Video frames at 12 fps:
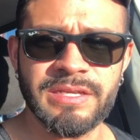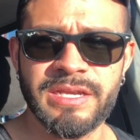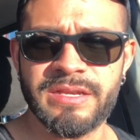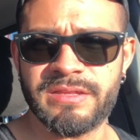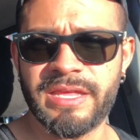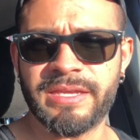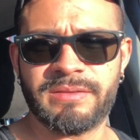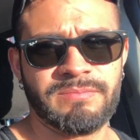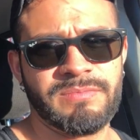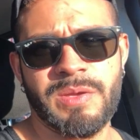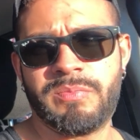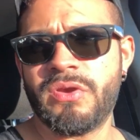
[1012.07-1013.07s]
how to like
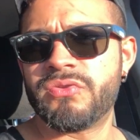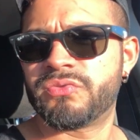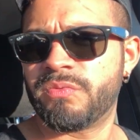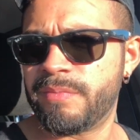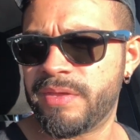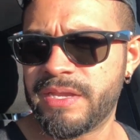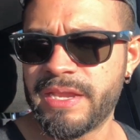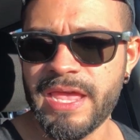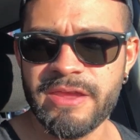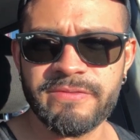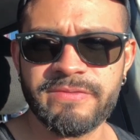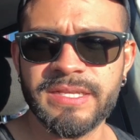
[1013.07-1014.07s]
approach women,
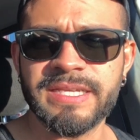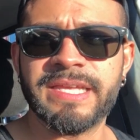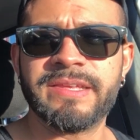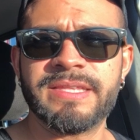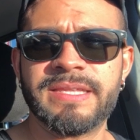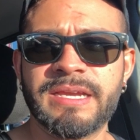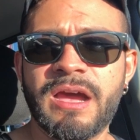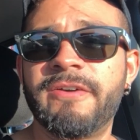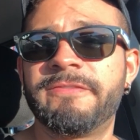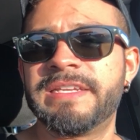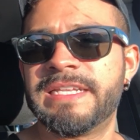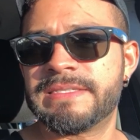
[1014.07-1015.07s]
how to fucking get the
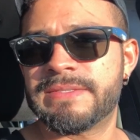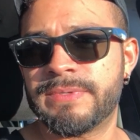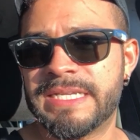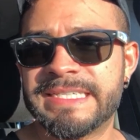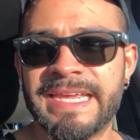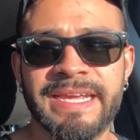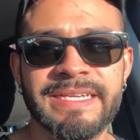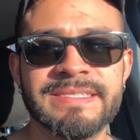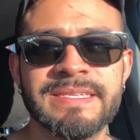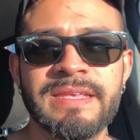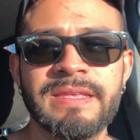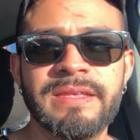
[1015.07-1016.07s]
confidence, what it
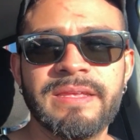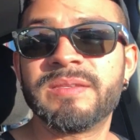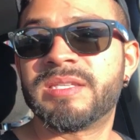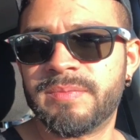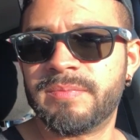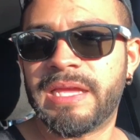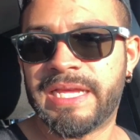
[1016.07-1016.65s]
takes to.